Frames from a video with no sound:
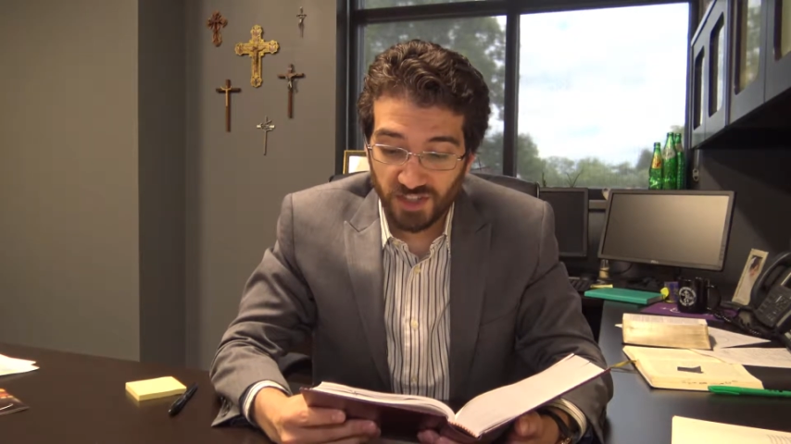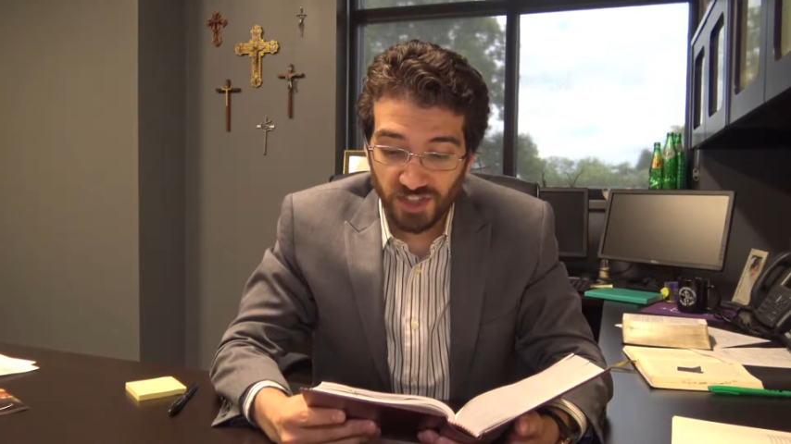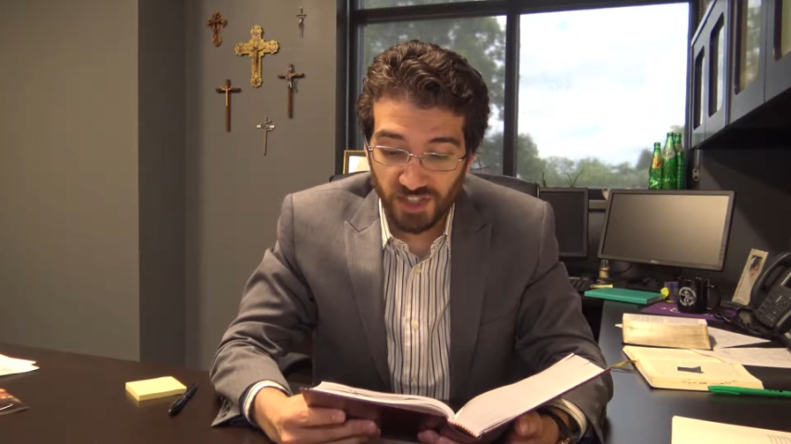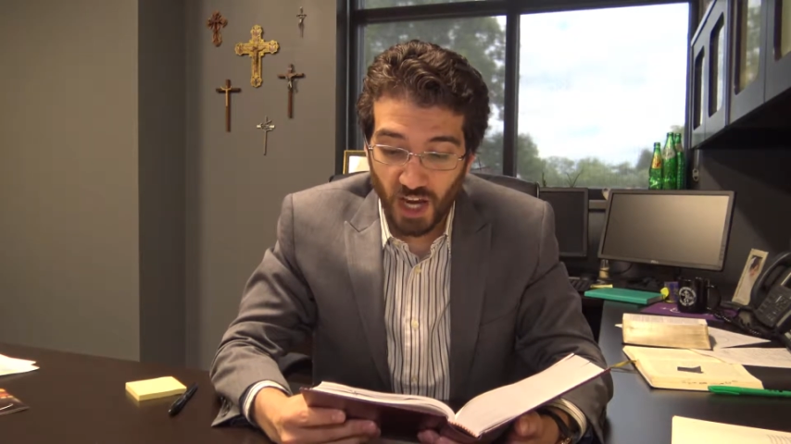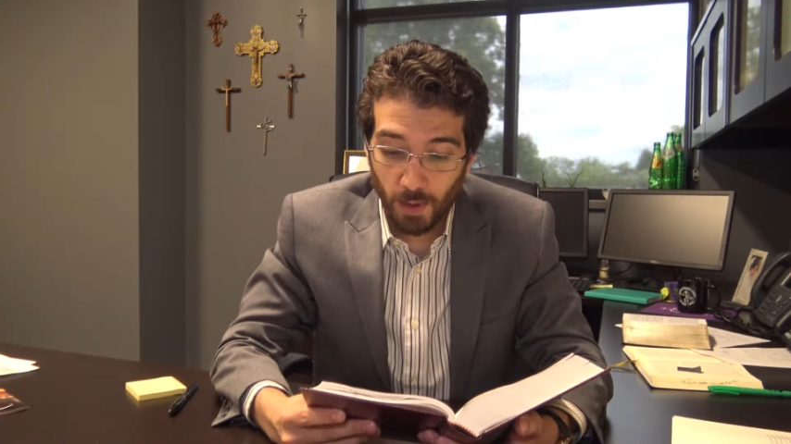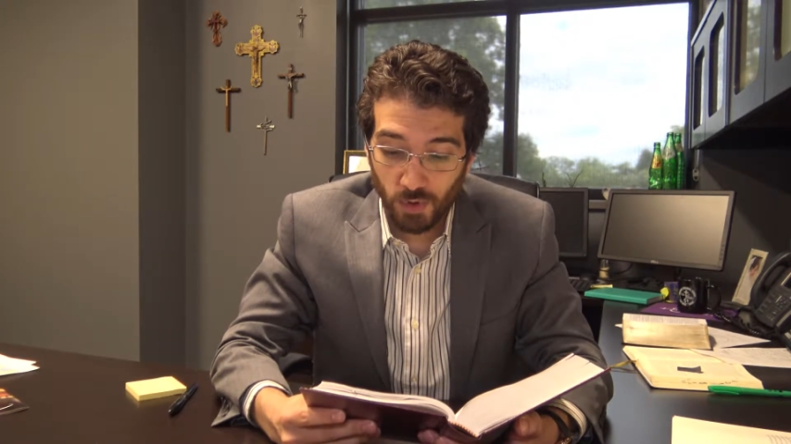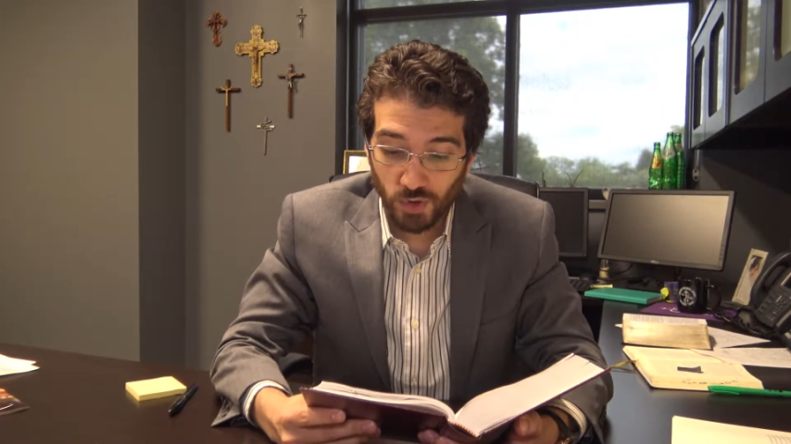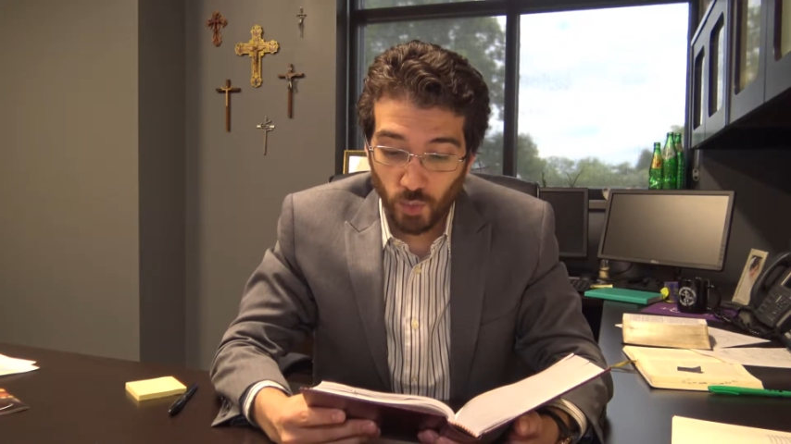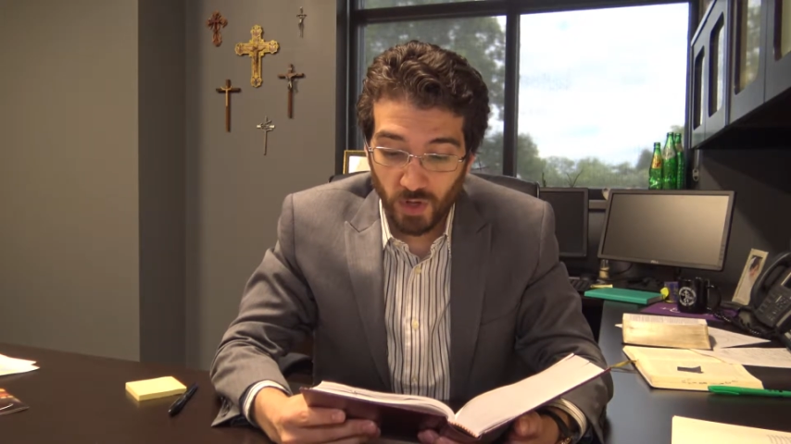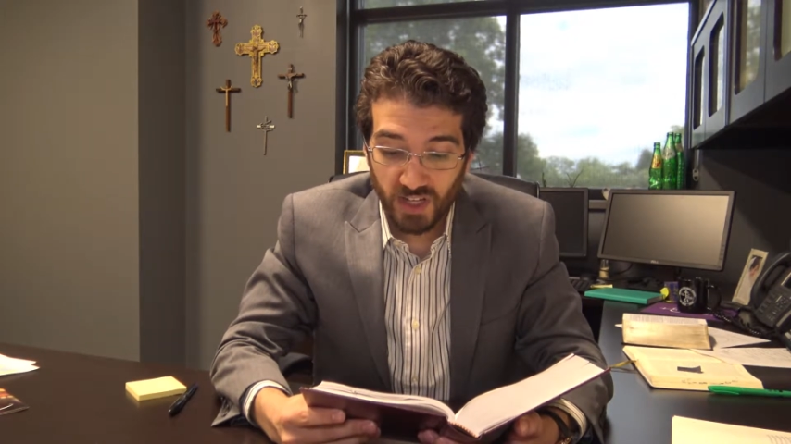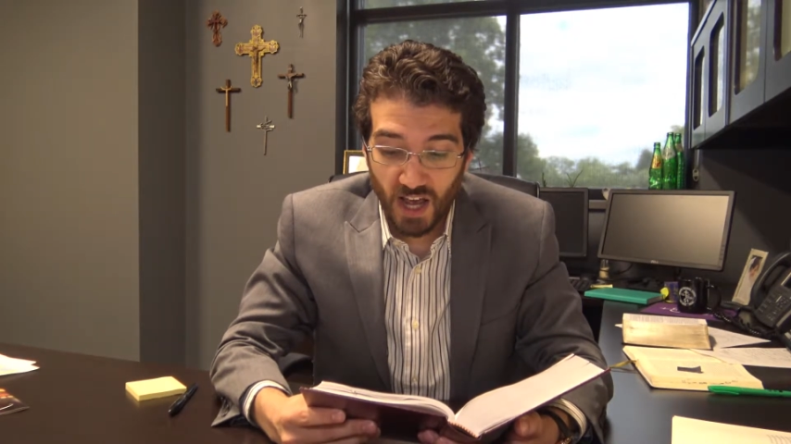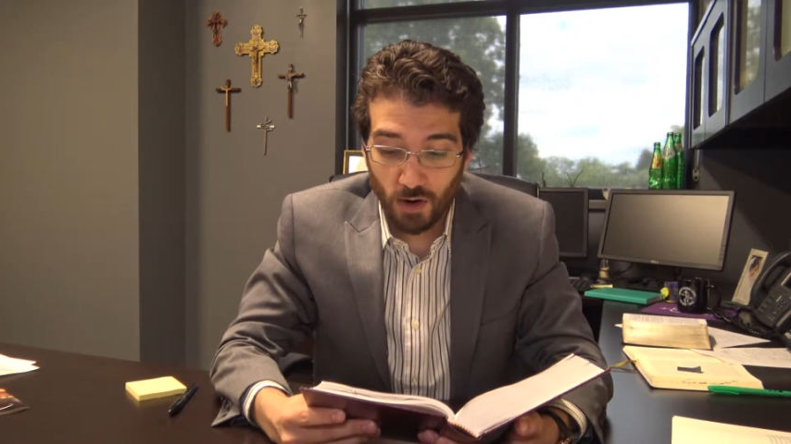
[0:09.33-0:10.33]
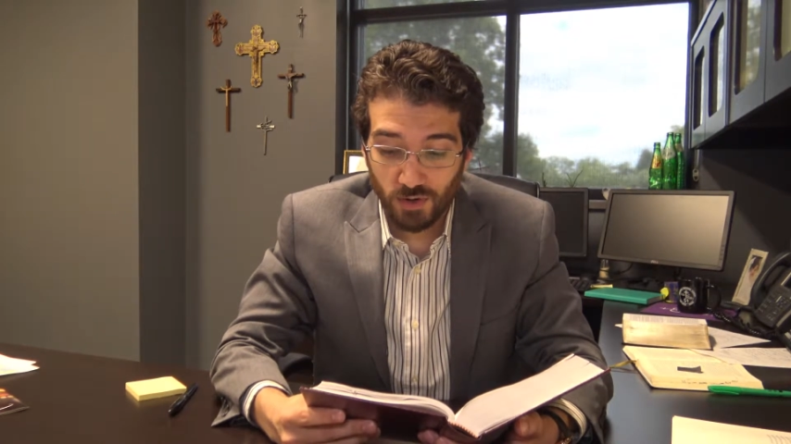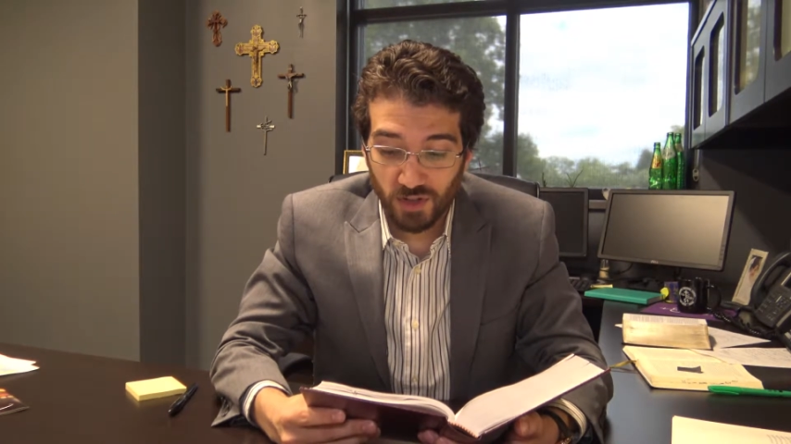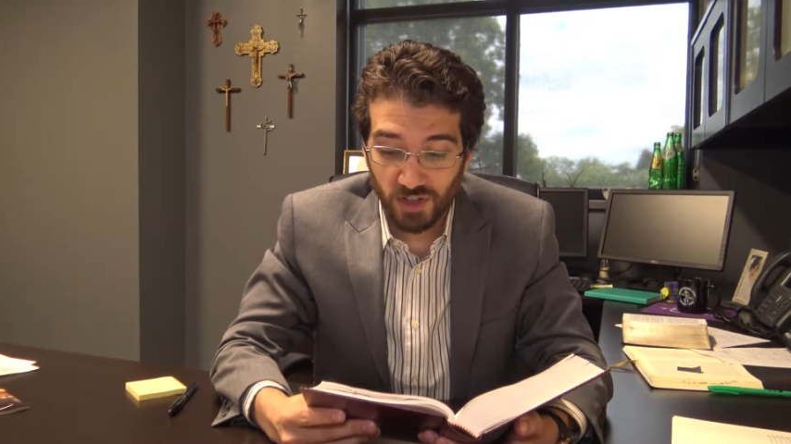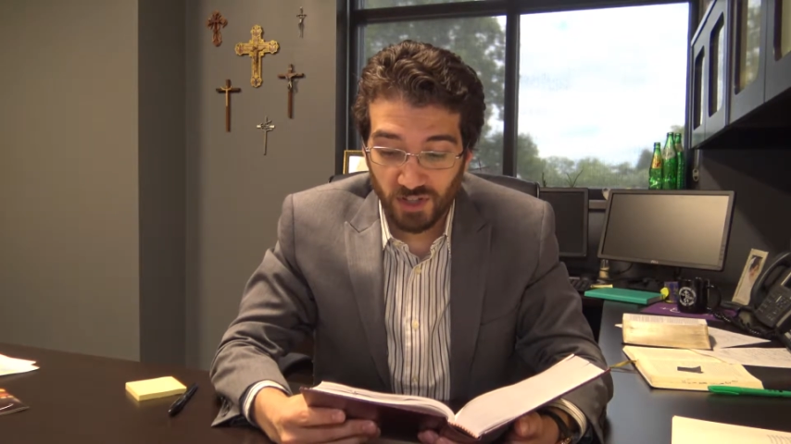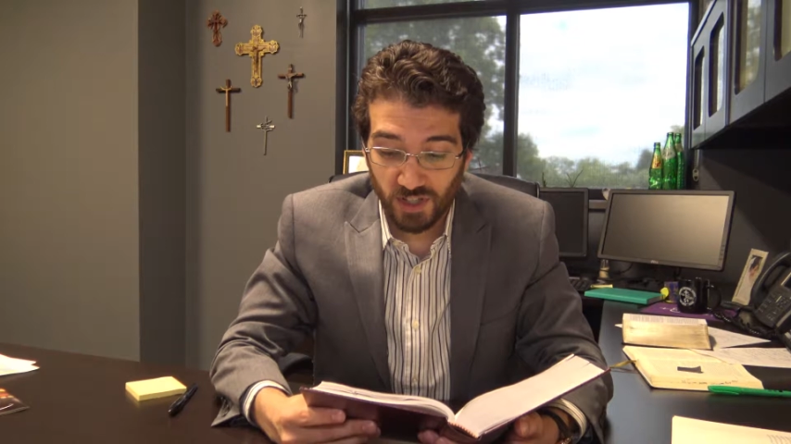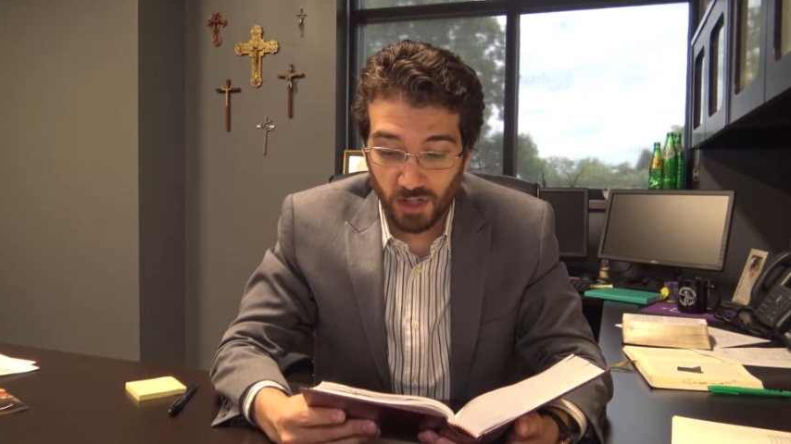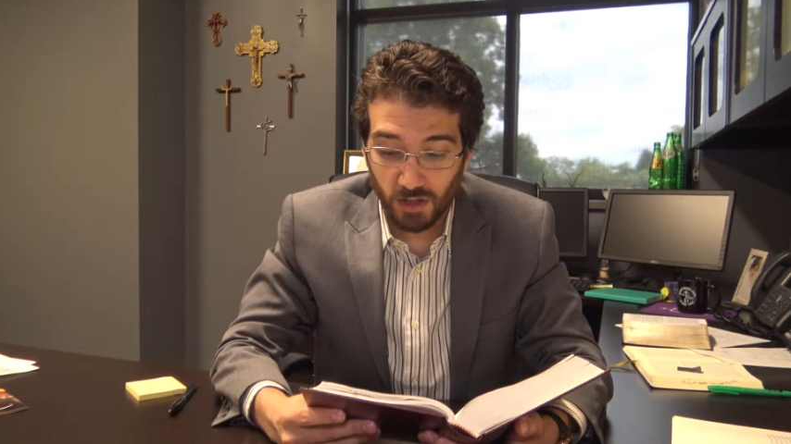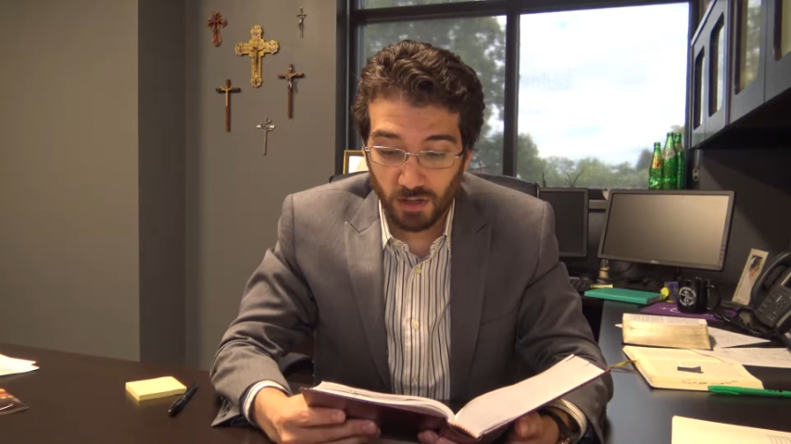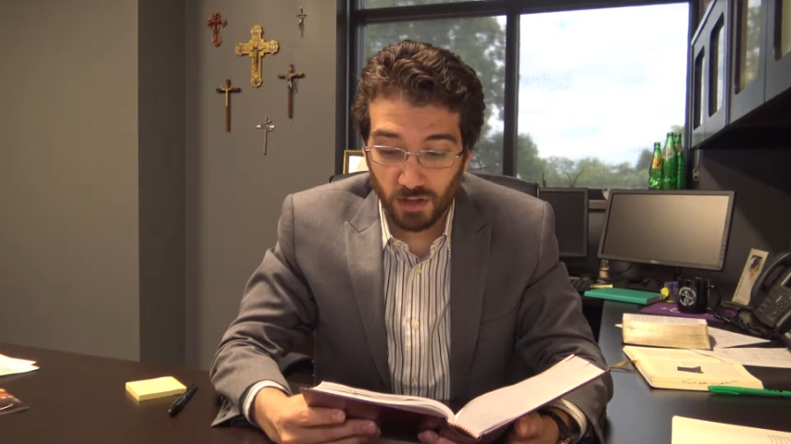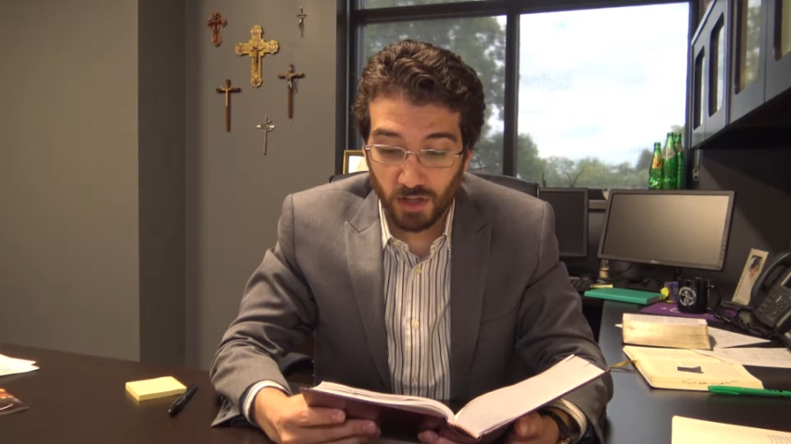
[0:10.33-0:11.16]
disciples went down to the sea,